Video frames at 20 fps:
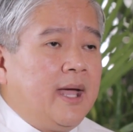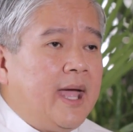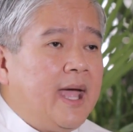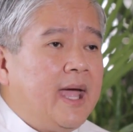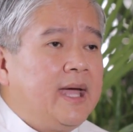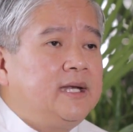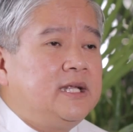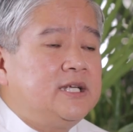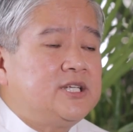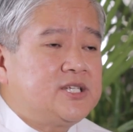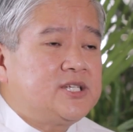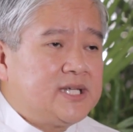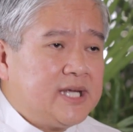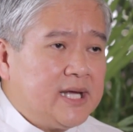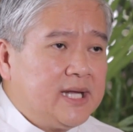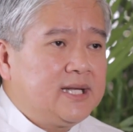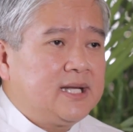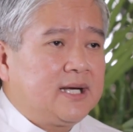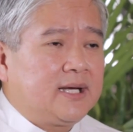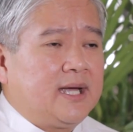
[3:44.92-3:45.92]
Any
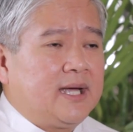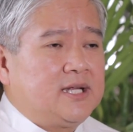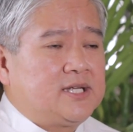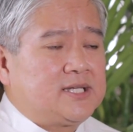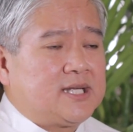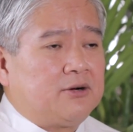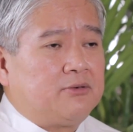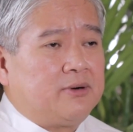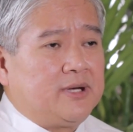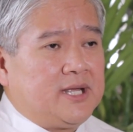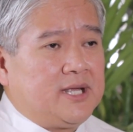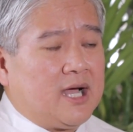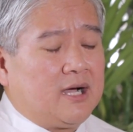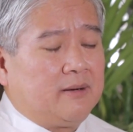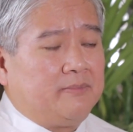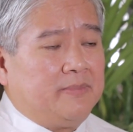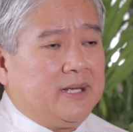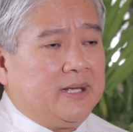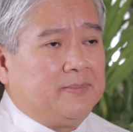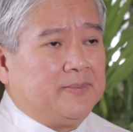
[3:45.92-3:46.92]
sin against our
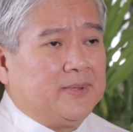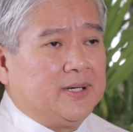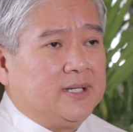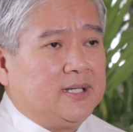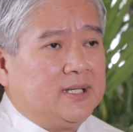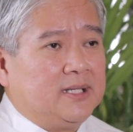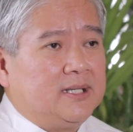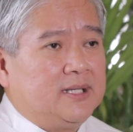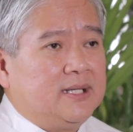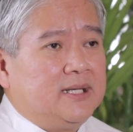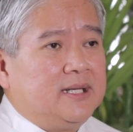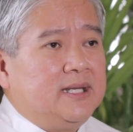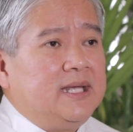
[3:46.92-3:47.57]
young people